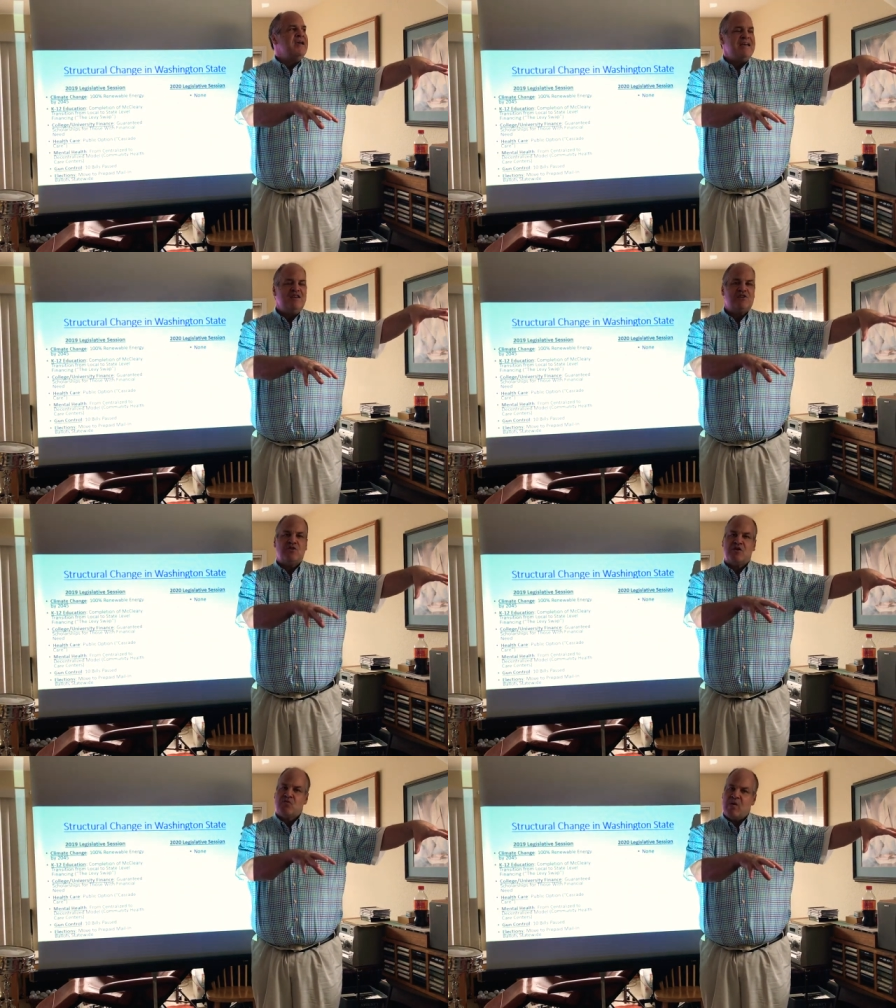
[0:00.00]

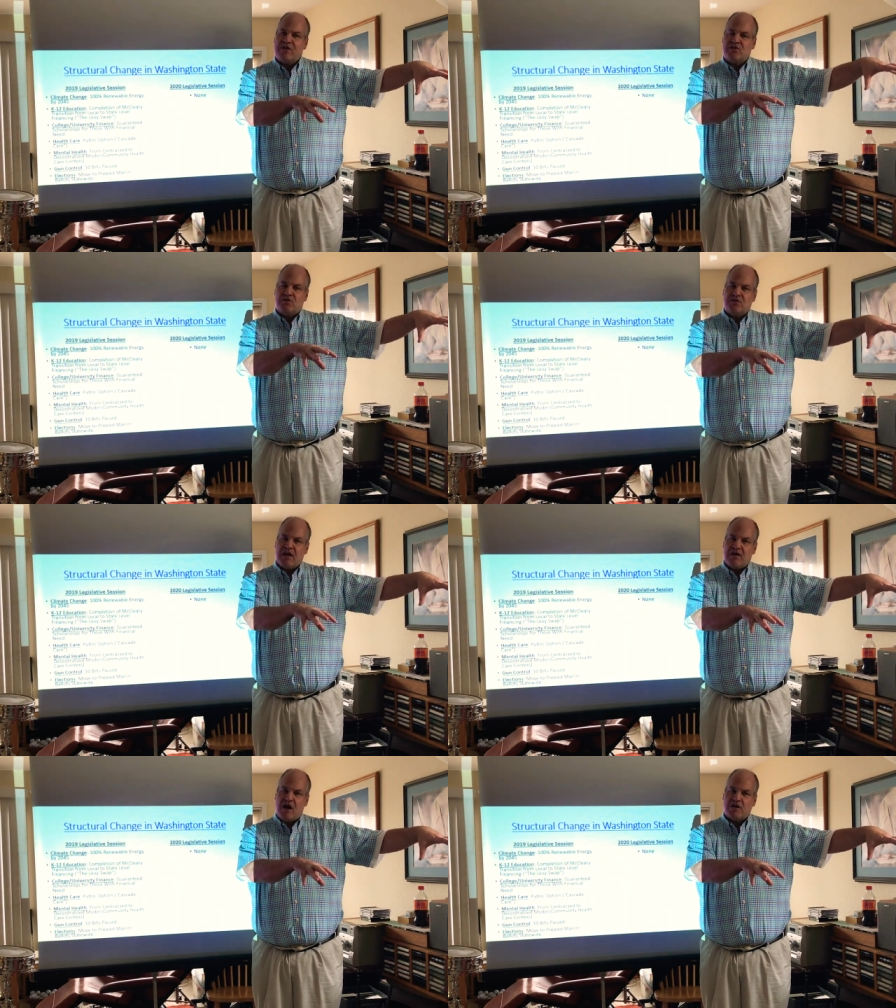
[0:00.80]
Eastern and Western
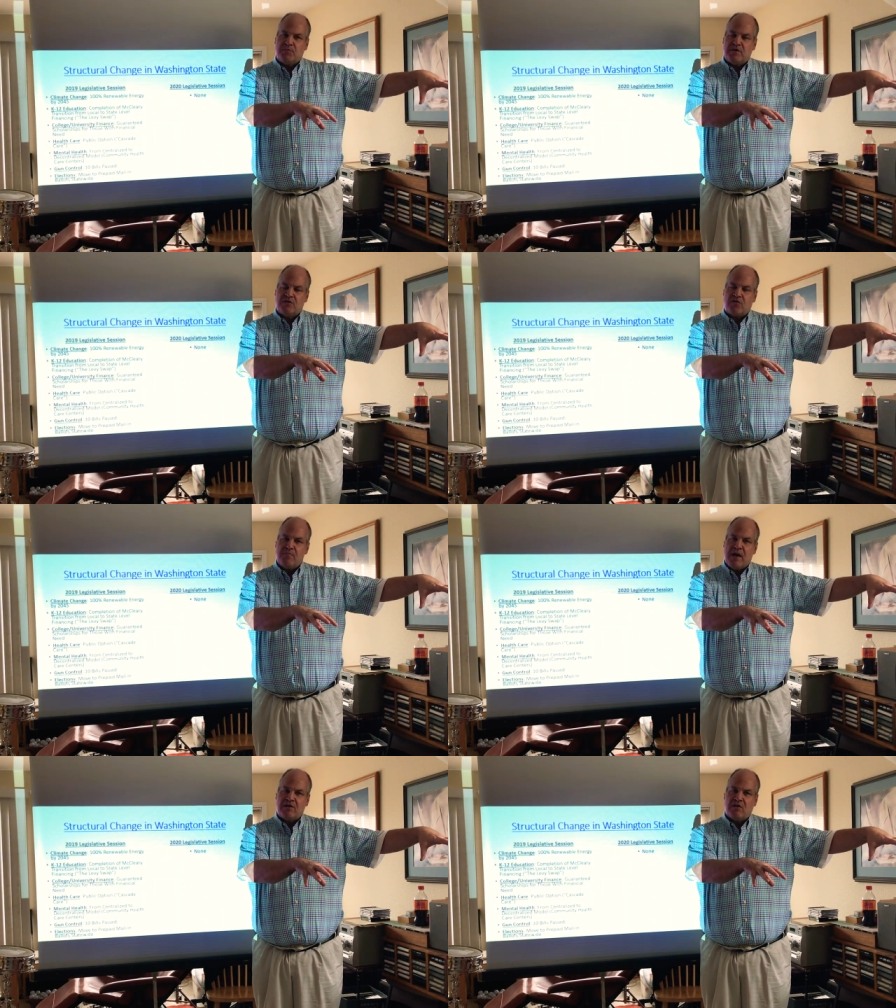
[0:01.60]
state hospitals for
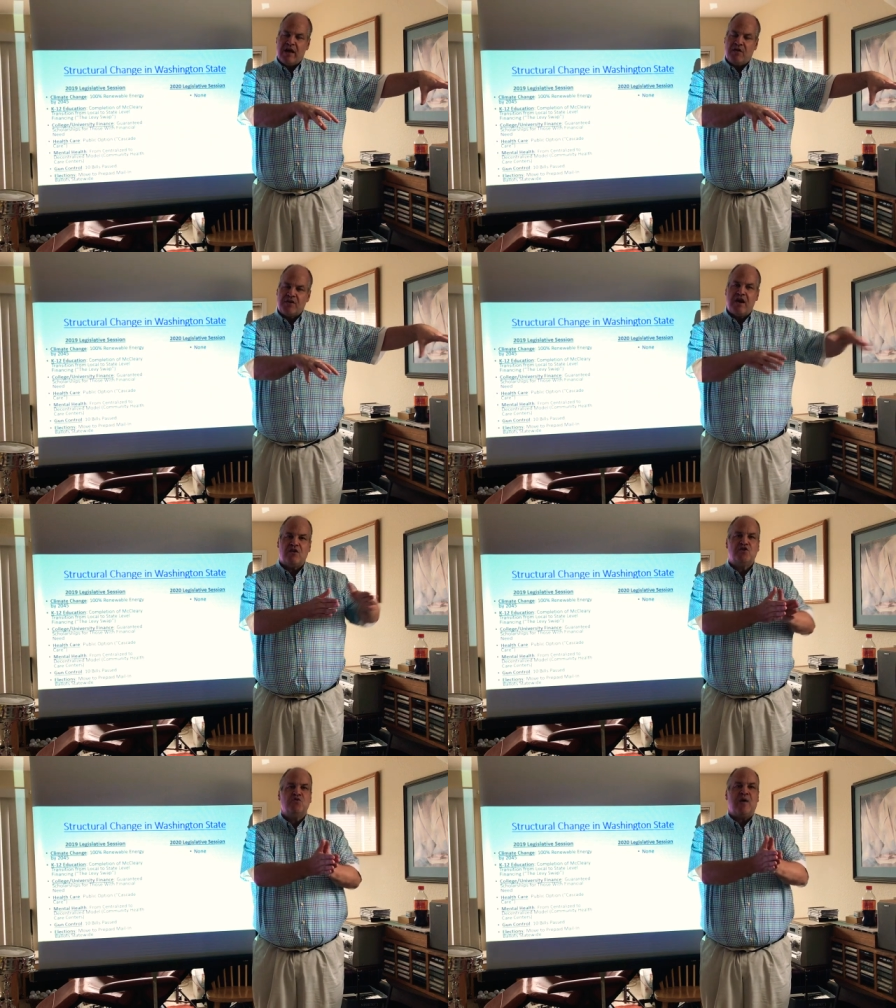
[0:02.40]
mental health
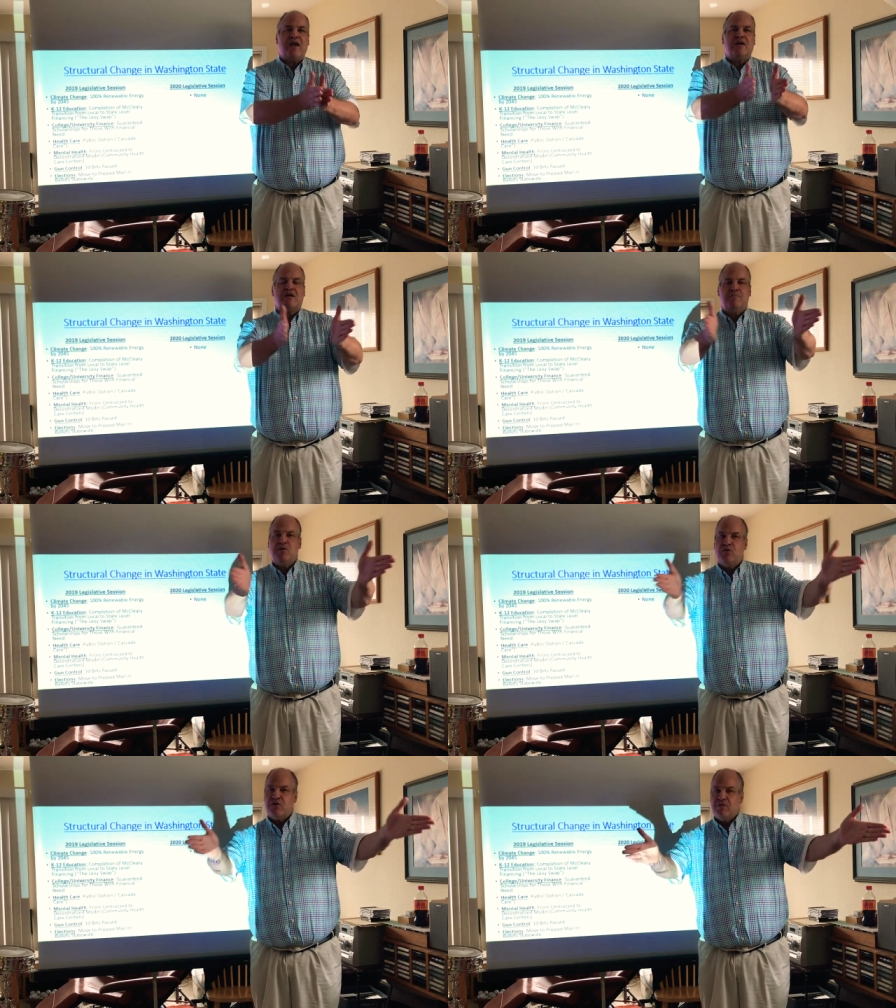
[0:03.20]
care to a
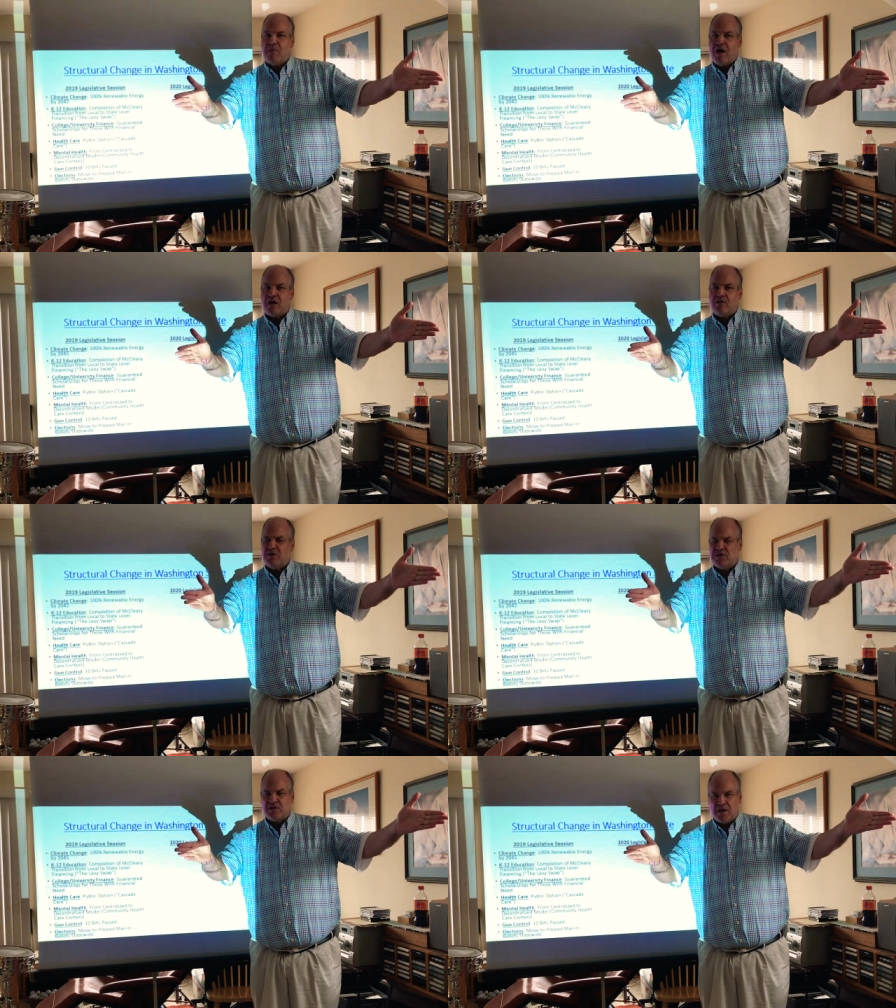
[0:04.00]
community model,
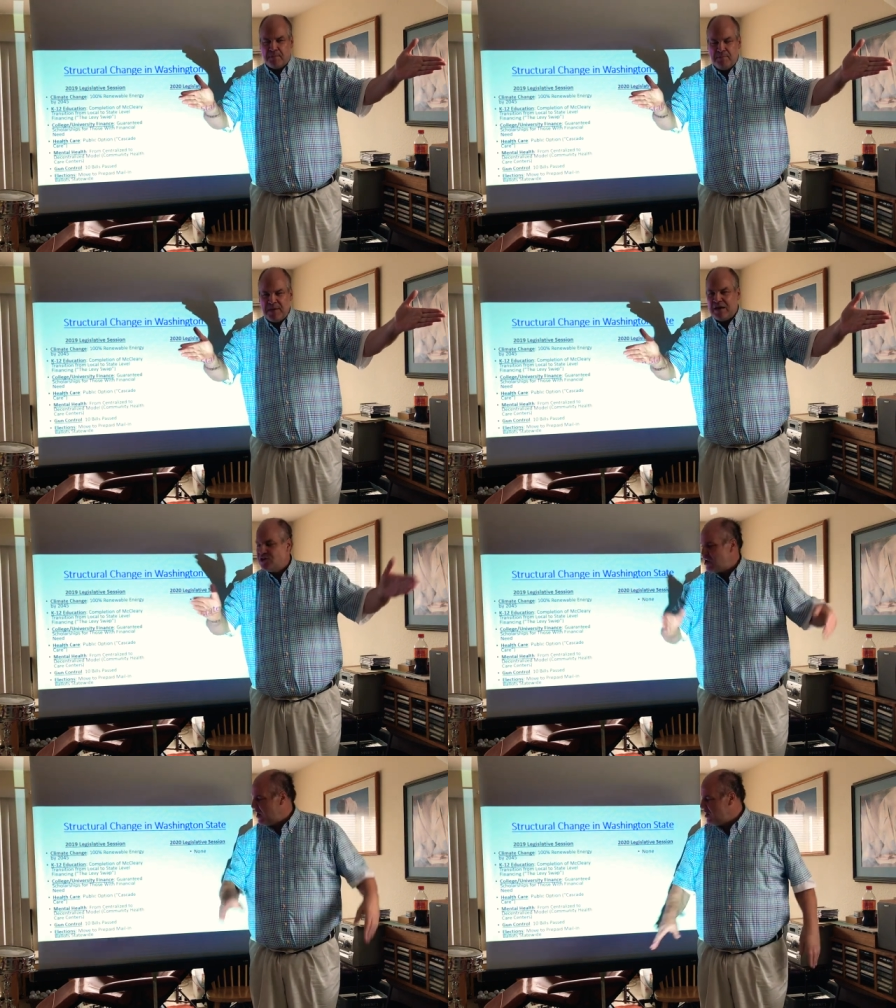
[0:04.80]
which is a big
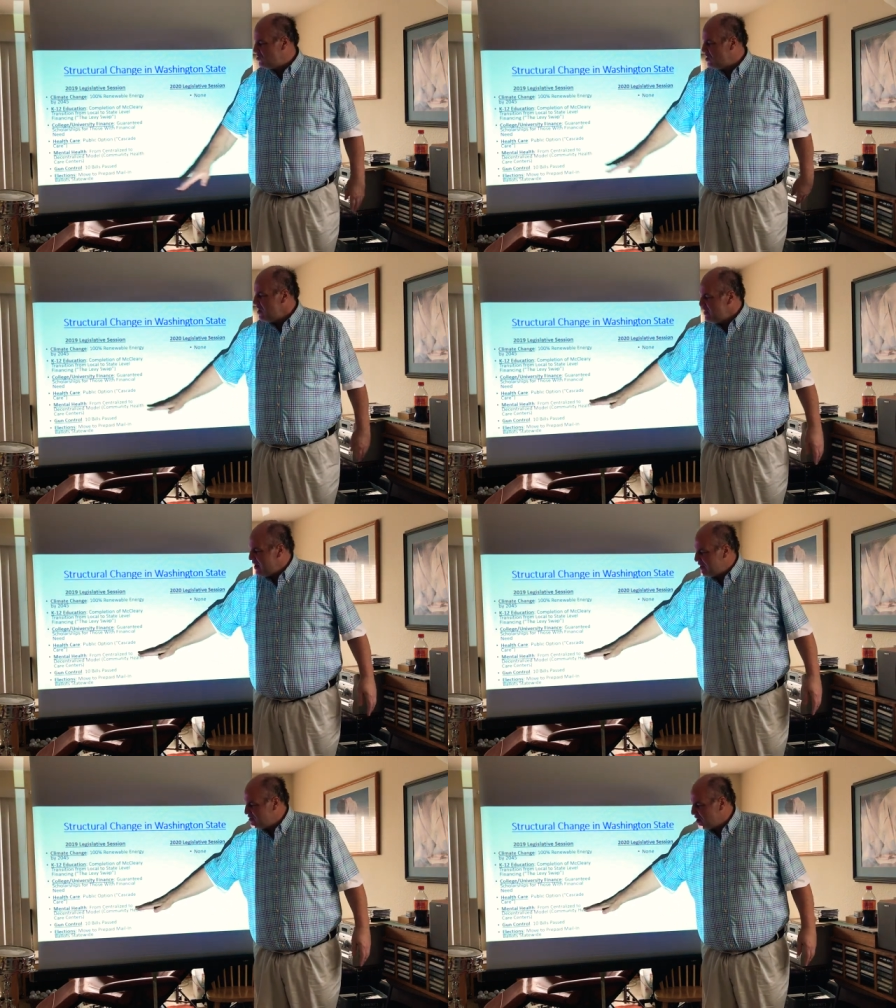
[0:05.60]
change.
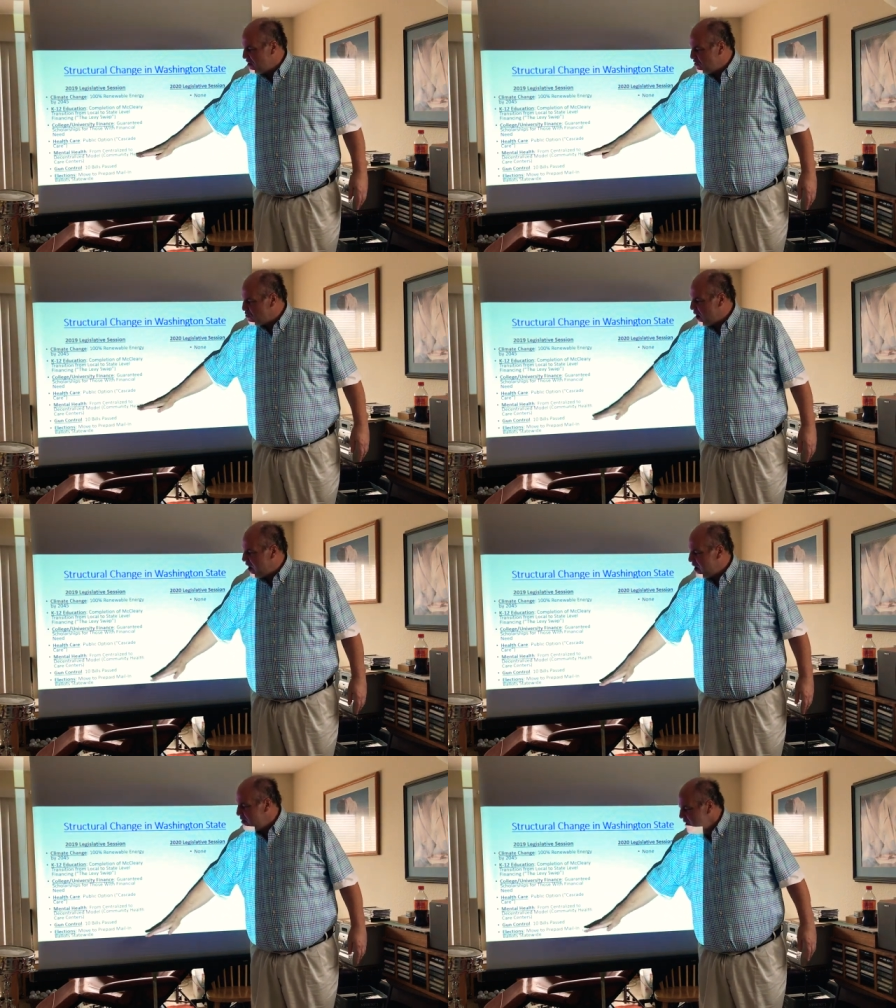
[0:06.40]
That's
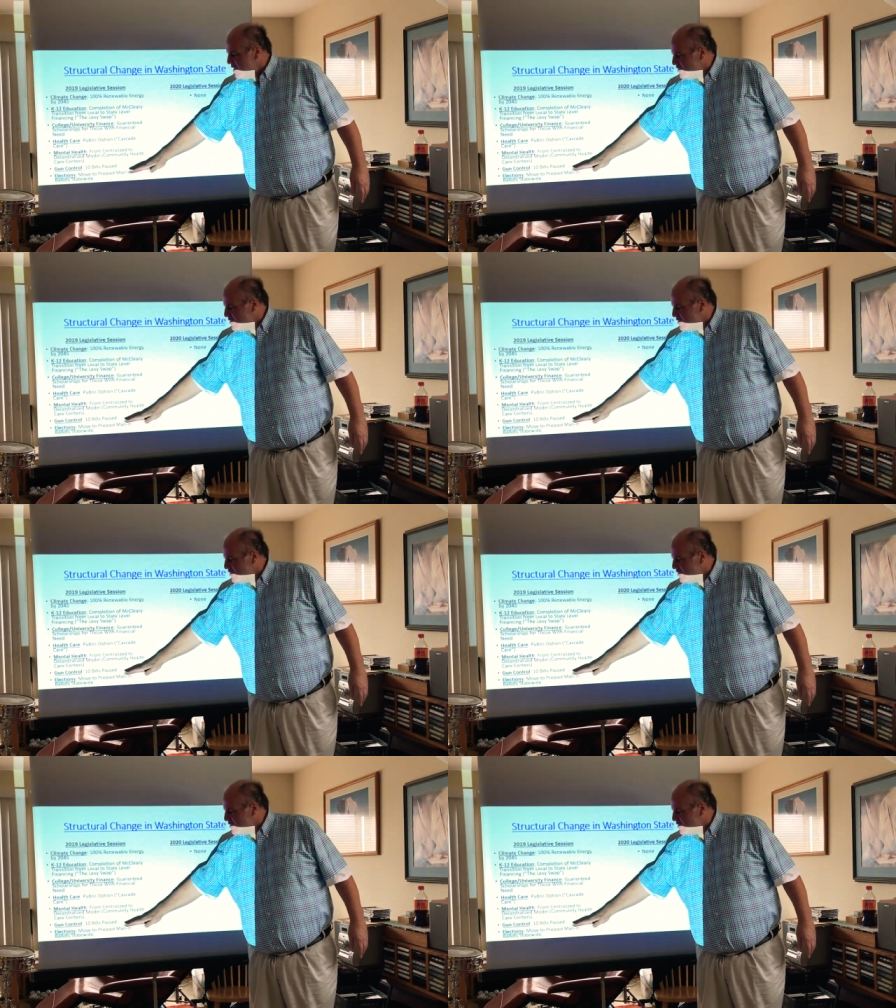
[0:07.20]
underway.